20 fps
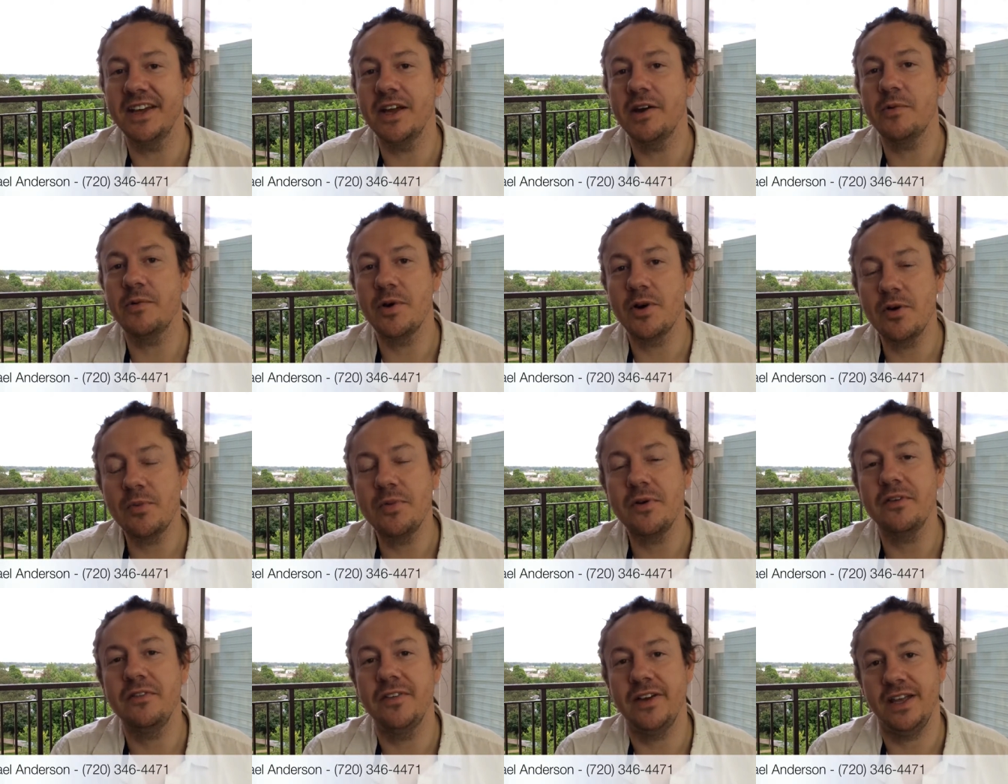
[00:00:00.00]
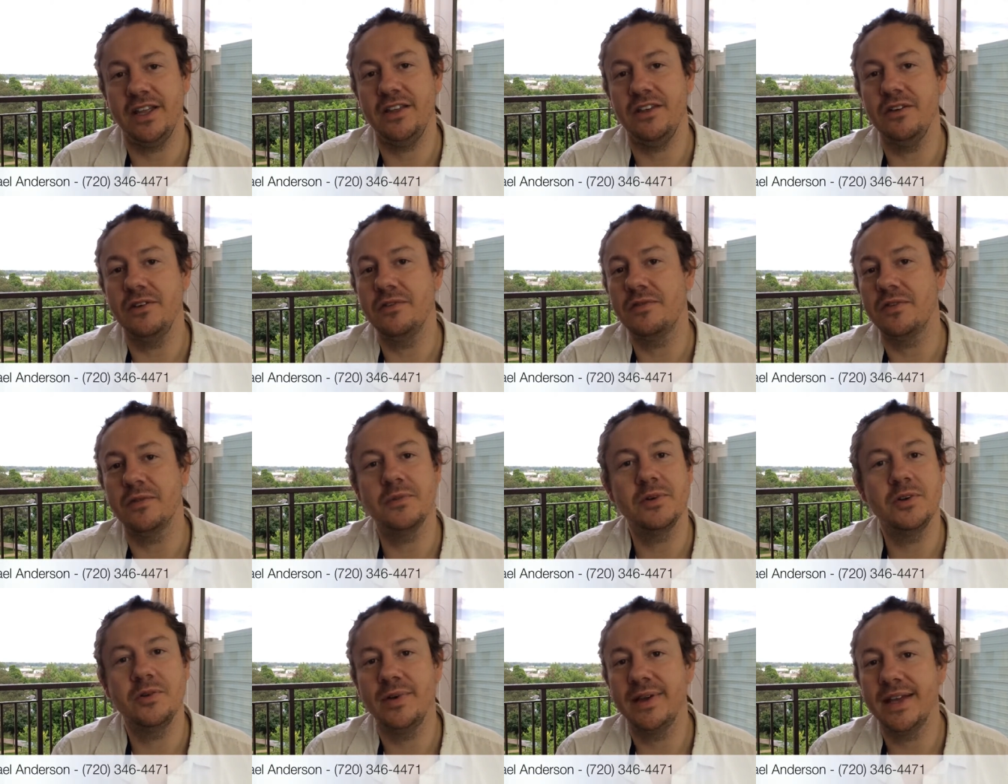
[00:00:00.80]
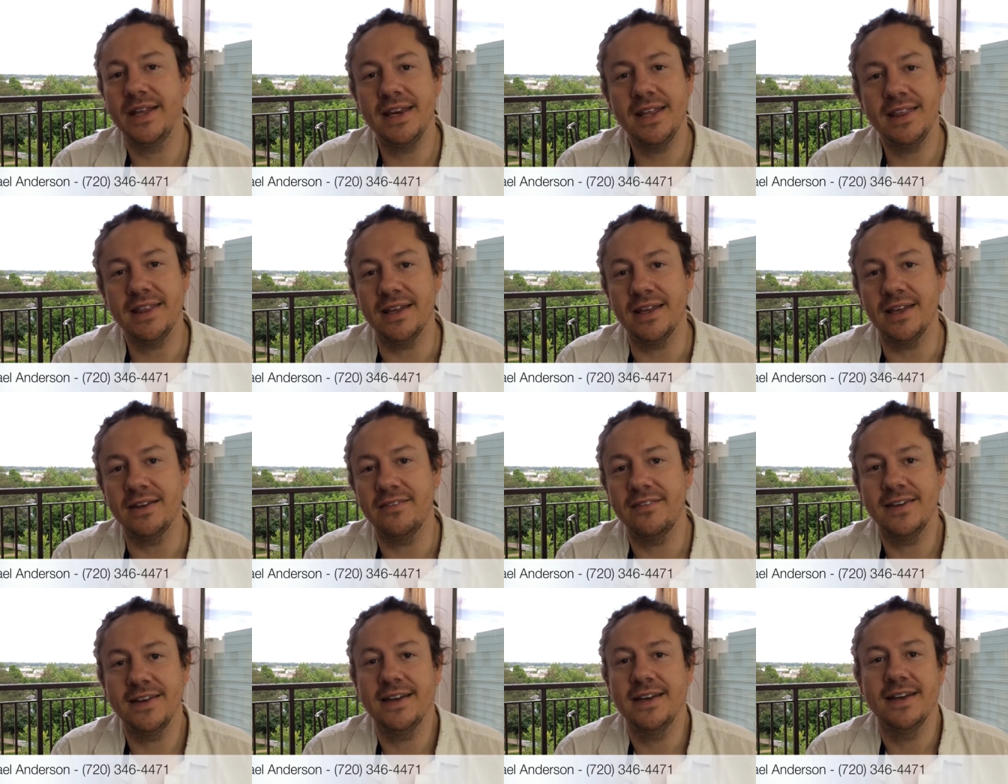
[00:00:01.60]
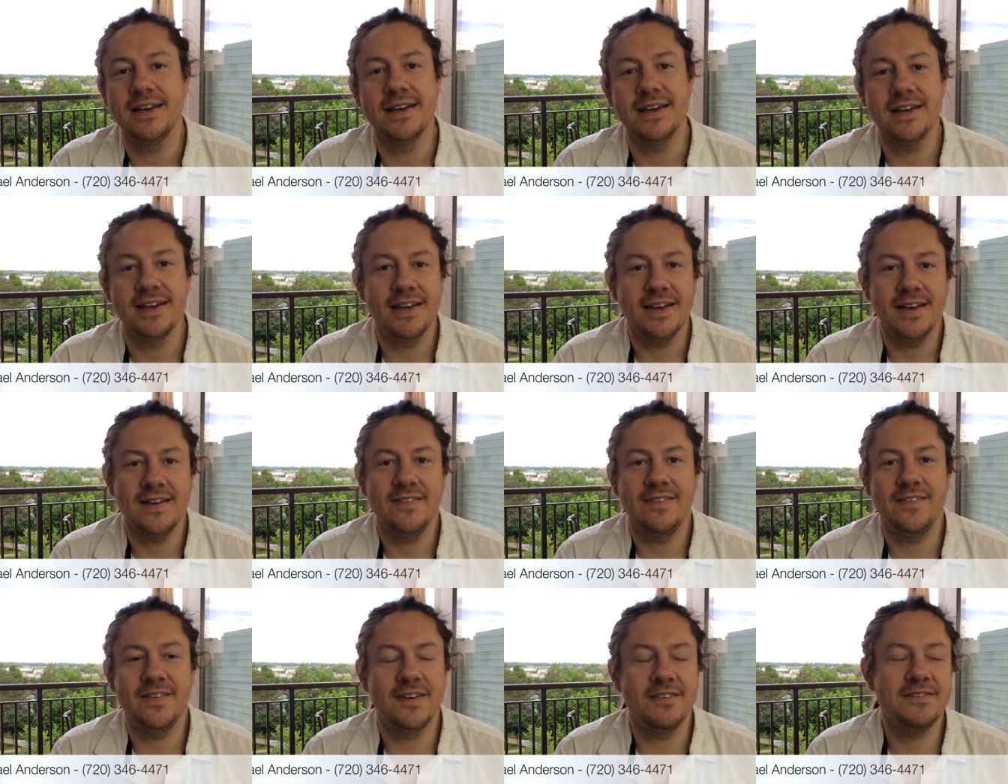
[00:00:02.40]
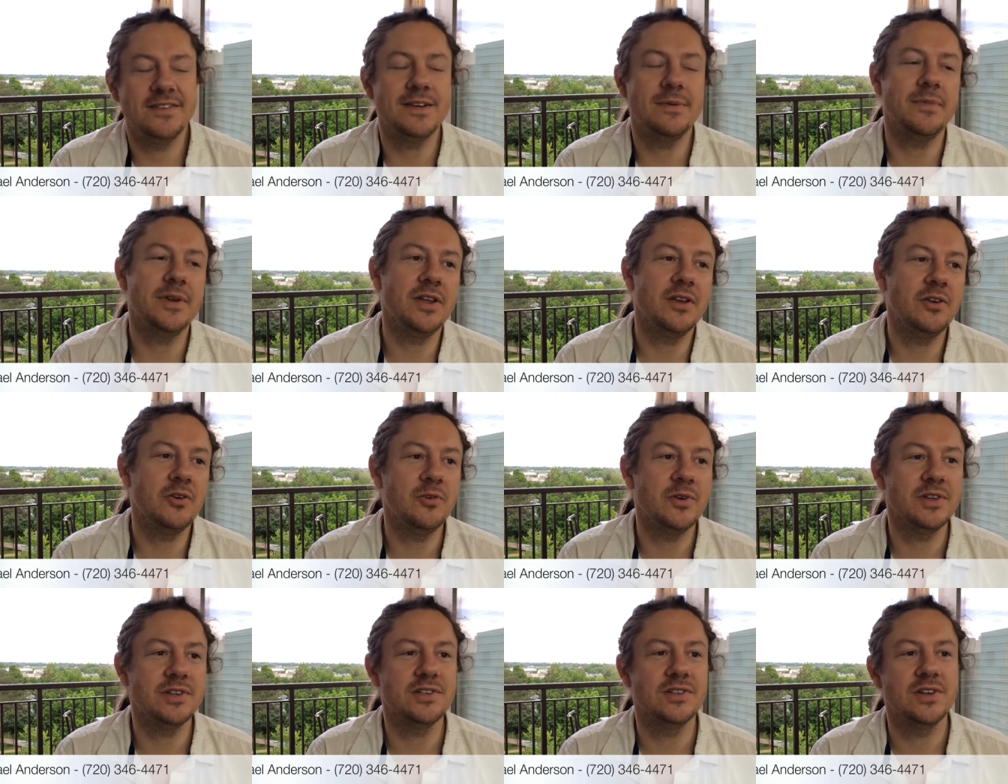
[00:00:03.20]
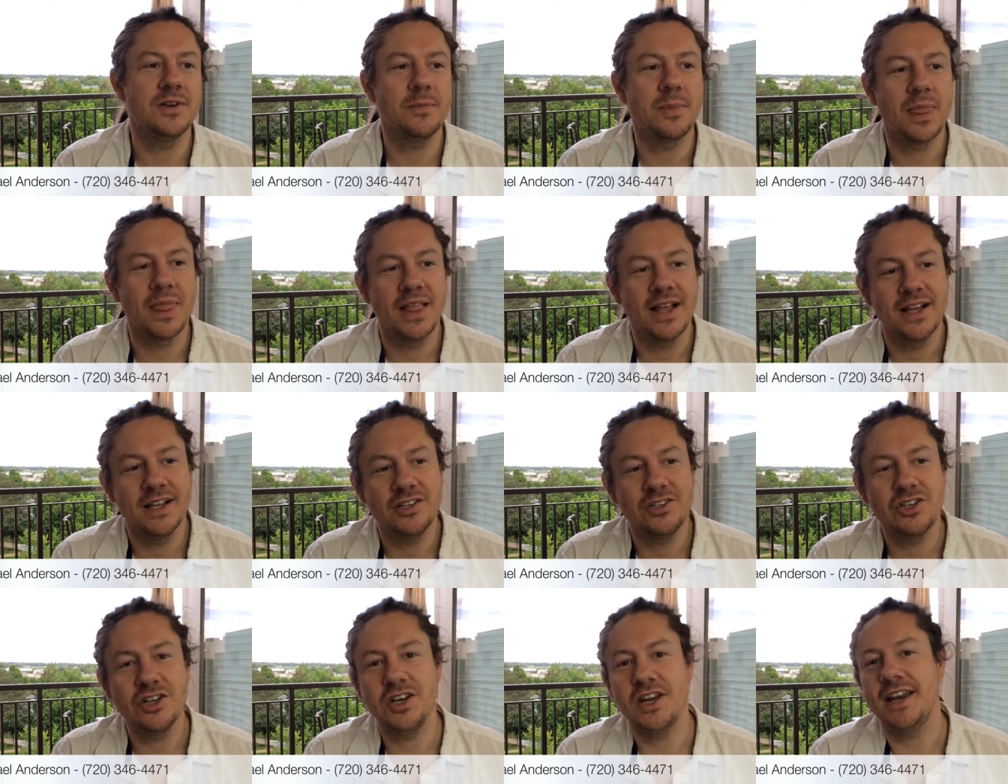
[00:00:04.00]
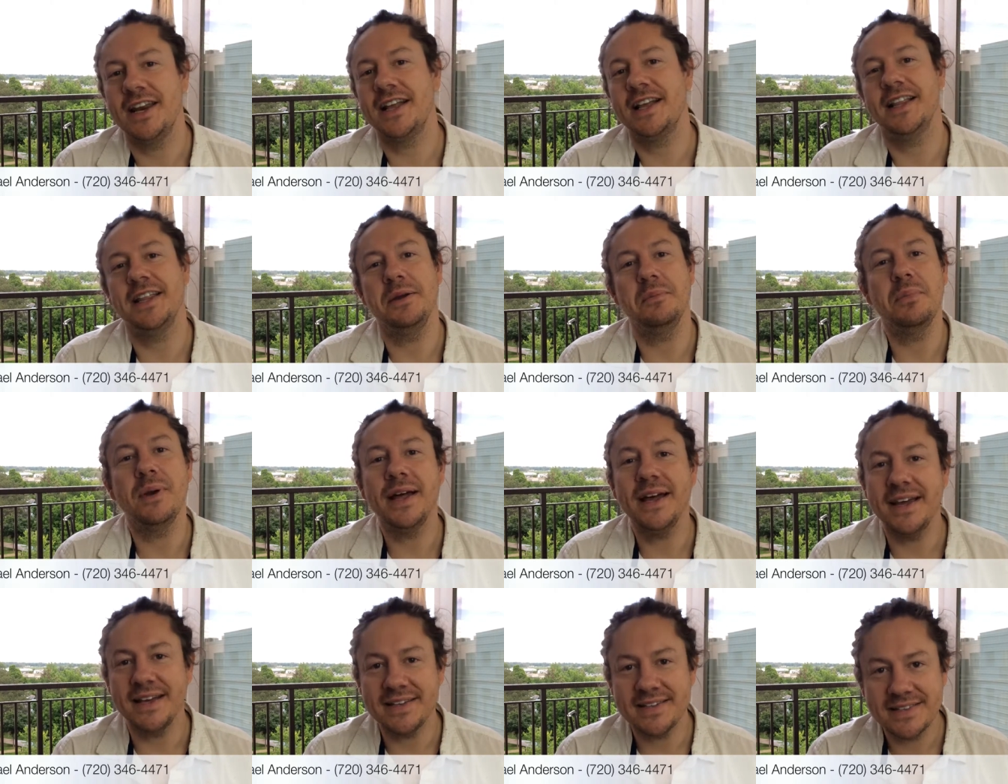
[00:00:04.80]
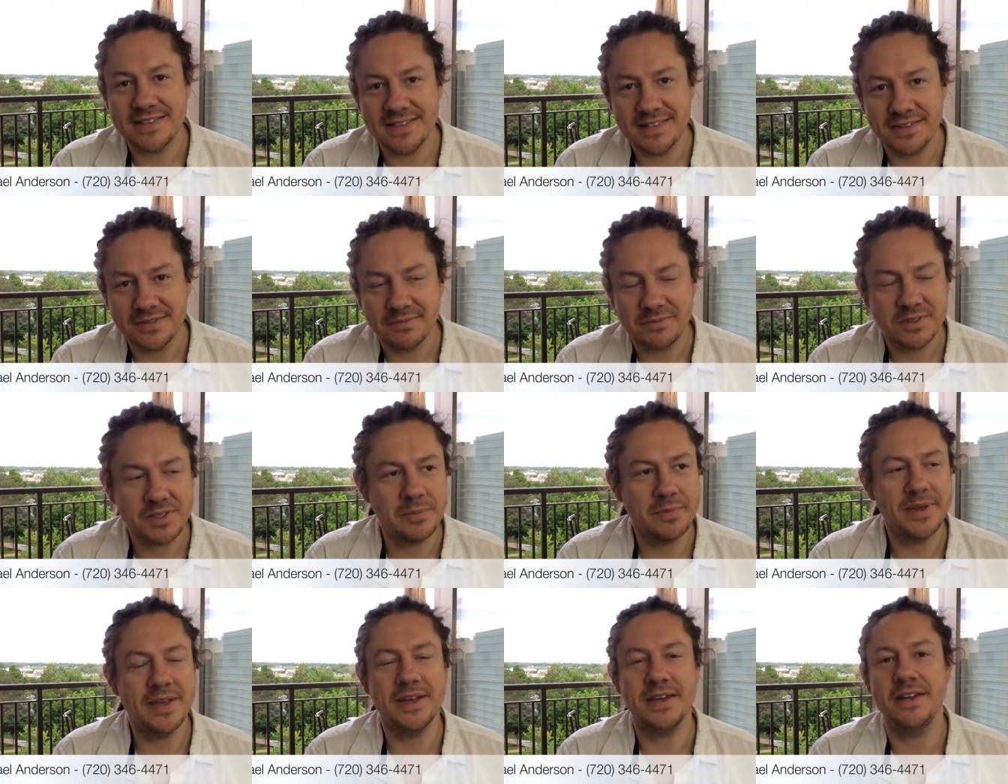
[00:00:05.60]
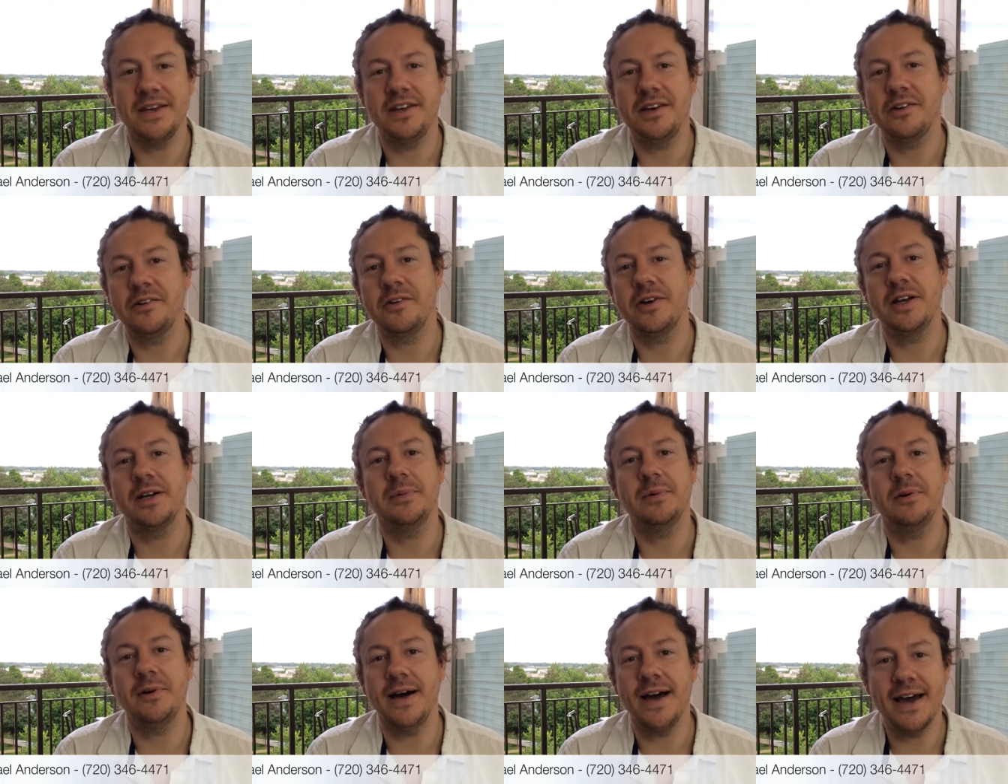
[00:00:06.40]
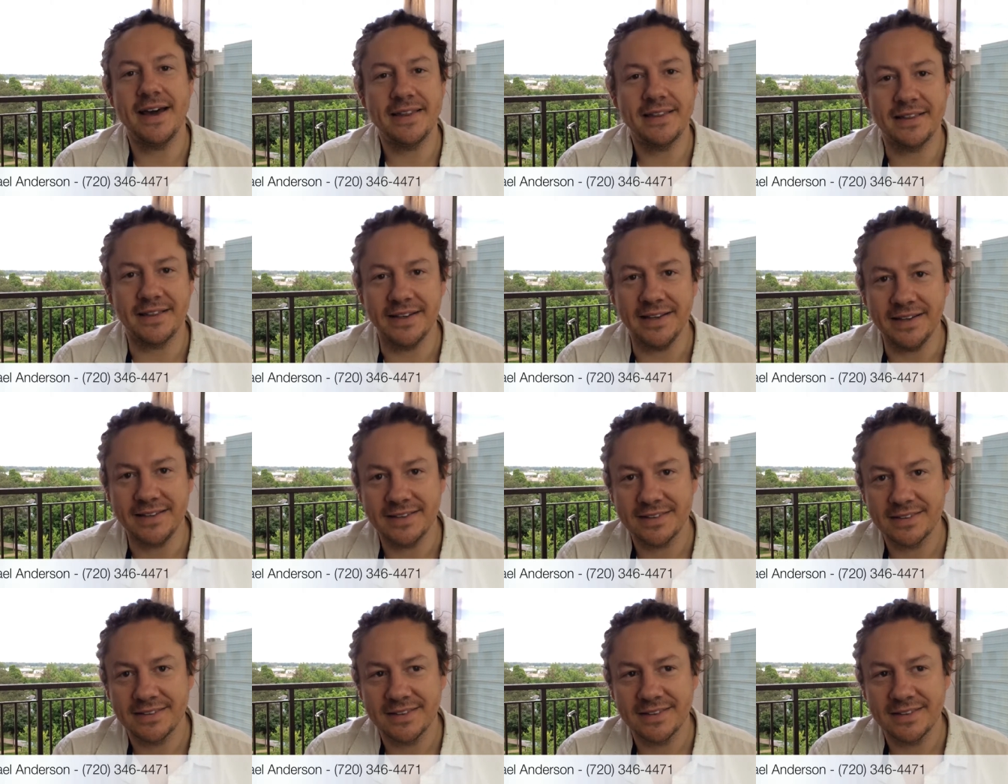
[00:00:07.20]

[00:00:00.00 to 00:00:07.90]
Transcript: It will prevent you from doing anything. If a, if if somebody who is genetically blessed to be a, an incredible athlete